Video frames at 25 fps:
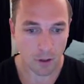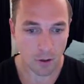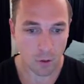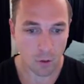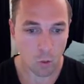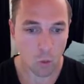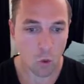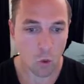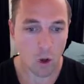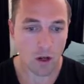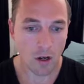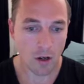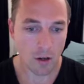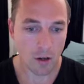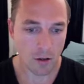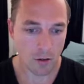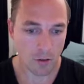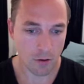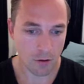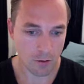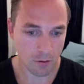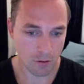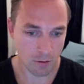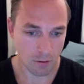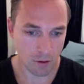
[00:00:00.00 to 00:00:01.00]
one
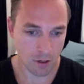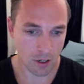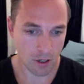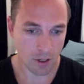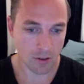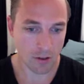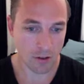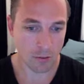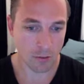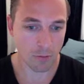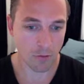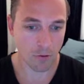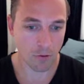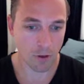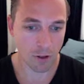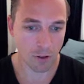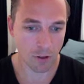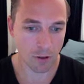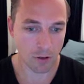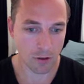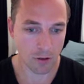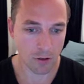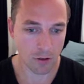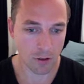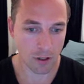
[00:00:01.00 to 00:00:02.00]
custom
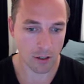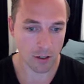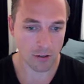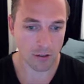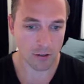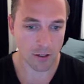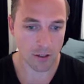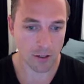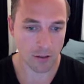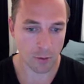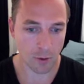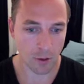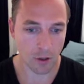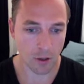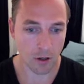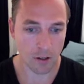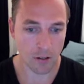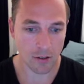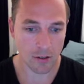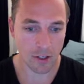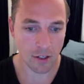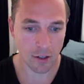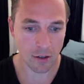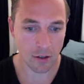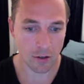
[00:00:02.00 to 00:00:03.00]
field. It's this one called
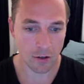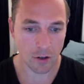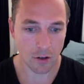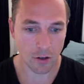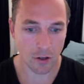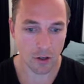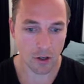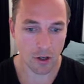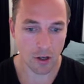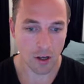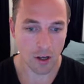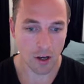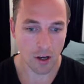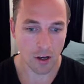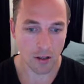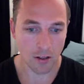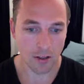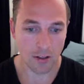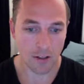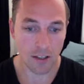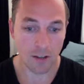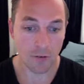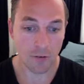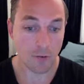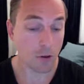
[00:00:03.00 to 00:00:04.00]
signature. The
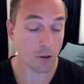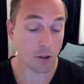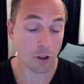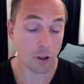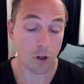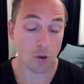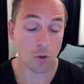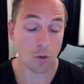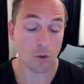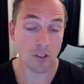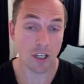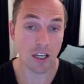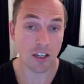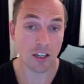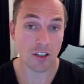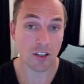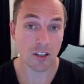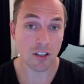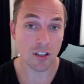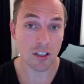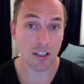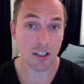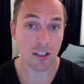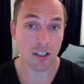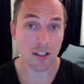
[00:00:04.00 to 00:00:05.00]
default queue is
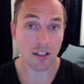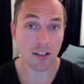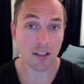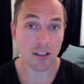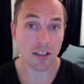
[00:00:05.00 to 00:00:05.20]
actually